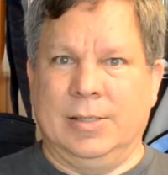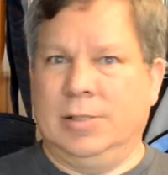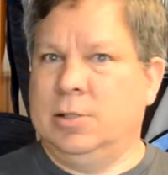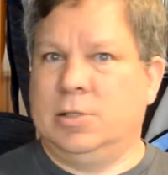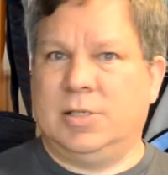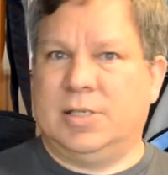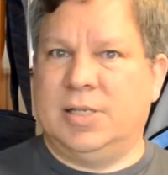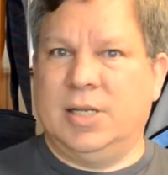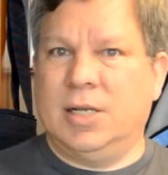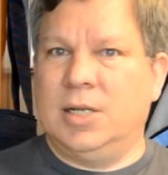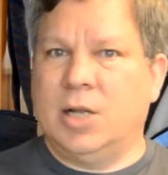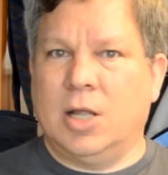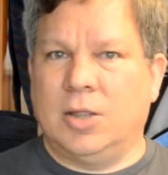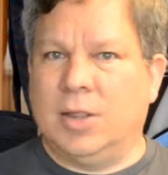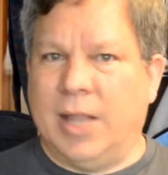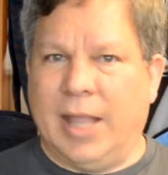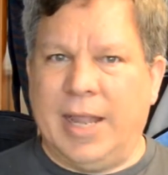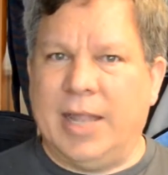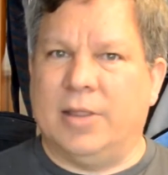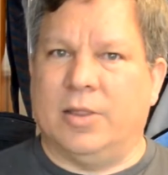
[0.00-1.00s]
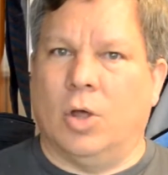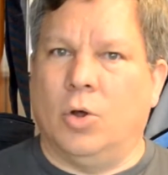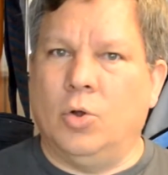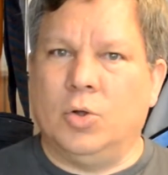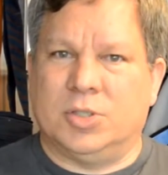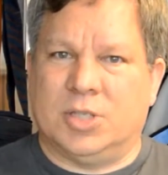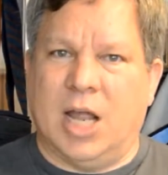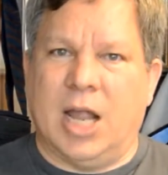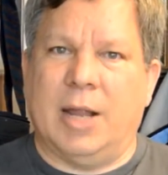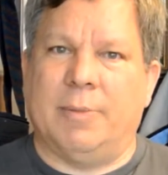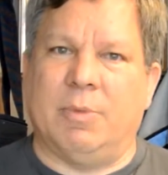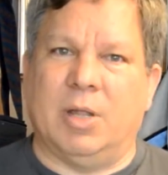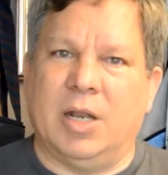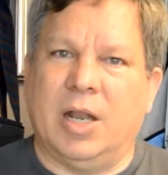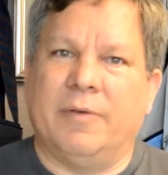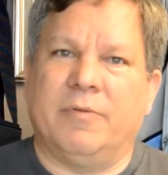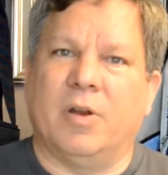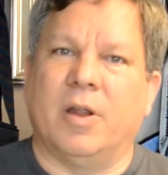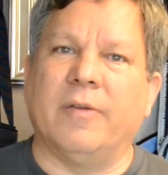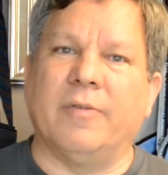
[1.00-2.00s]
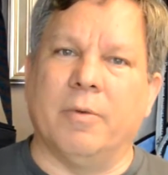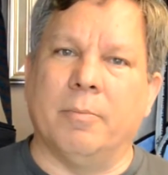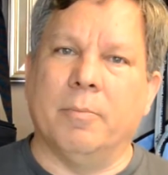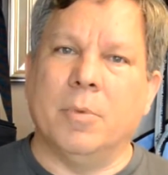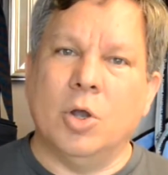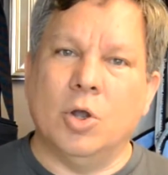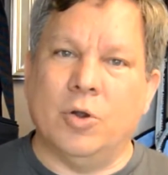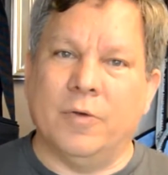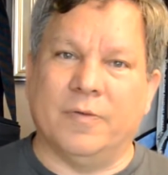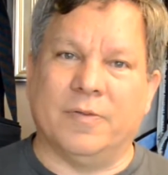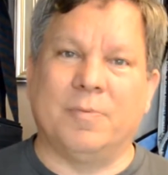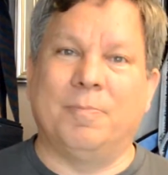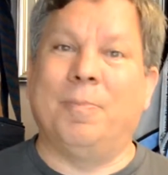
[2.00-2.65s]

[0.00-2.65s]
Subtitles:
They're sitting on land the whole time. They never even moved.